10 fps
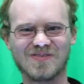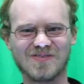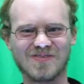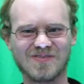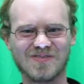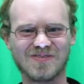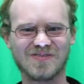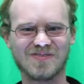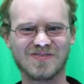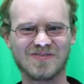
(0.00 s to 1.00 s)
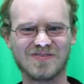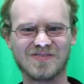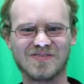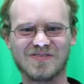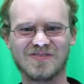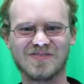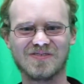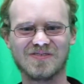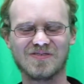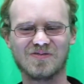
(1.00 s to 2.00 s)

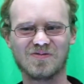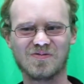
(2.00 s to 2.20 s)
(no one is talking)